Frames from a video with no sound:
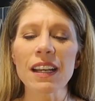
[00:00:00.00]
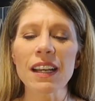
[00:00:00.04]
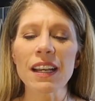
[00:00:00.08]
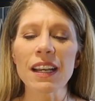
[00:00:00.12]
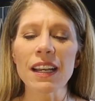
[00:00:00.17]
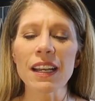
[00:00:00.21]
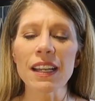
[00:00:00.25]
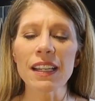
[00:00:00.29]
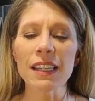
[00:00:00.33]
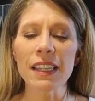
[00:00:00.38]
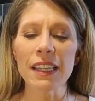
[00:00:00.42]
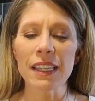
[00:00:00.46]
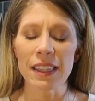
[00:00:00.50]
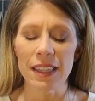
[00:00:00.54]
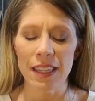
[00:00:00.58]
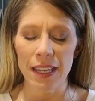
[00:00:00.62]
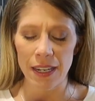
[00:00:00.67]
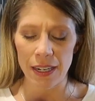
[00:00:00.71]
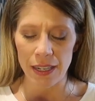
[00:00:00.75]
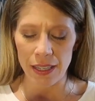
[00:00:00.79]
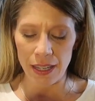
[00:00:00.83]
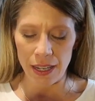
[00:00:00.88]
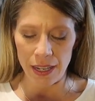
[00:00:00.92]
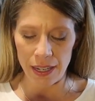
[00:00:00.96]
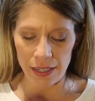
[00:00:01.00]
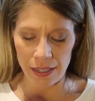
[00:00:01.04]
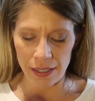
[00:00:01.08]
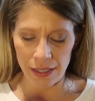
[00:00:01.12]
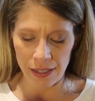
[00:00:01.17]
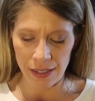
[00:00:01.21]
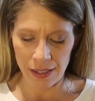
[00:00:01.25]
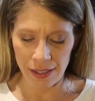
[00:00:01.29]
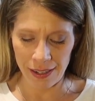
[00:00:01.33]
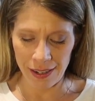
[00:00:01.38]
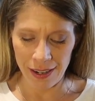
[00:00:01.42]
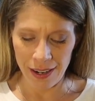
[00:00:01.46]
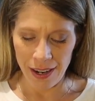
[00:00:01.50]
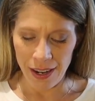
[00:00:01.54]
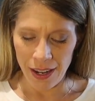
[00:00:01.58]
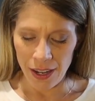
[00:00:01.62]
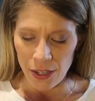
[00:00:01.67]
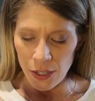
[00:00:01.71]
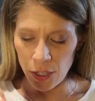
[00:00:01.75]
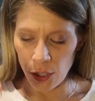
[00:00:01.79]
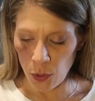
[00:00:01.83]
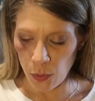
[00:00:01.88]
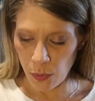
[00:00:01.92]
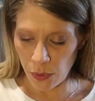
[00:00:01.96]
I like that a lot.
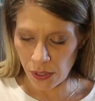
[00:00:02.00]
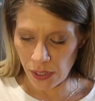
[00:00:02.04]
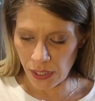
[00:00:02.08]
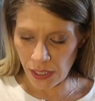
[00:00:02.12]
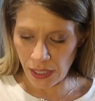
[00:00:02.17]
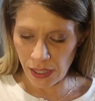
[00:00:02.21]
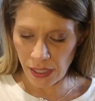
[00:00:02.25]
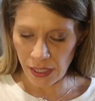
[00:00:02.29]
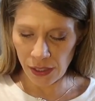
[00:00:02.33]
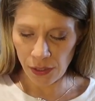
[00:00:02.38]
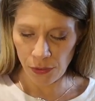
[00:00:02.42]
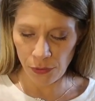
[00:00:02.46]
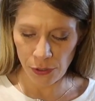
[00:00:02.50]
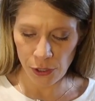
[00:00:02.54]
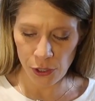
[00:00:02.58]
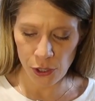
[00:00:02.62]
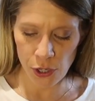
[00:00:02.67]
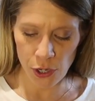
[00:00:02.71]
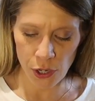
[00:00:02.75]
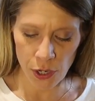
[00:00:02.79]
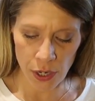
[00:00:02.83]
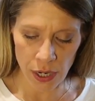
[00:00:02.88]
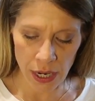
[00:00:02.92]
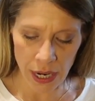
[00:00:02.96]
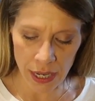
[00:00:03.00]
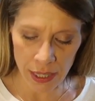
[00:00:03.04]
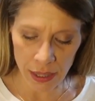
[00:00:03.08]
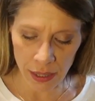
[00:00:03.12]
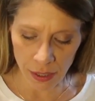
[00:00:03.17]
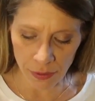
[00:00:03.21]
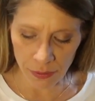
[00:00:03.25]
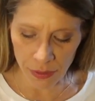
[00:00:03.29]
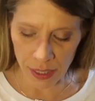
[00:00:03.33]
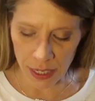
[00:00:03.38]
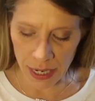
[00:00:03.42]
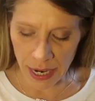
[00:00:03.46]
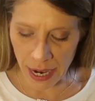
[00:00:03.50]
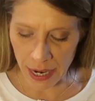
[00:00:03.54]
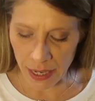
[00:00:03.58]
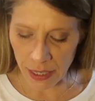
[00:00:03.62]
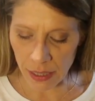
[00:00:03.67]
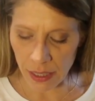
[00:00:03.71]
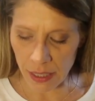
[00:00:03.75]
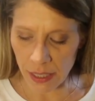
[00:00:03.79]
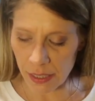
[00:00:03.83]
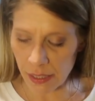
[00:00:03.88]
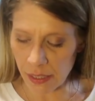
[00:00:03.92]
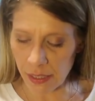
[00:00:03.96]
You will see this for sure. I love the
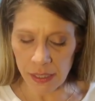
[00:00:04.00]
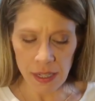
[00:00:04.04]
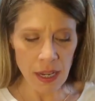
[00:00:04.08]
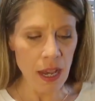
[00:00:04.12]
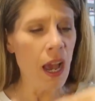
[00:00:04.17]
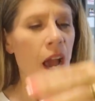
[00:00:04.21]
necklace.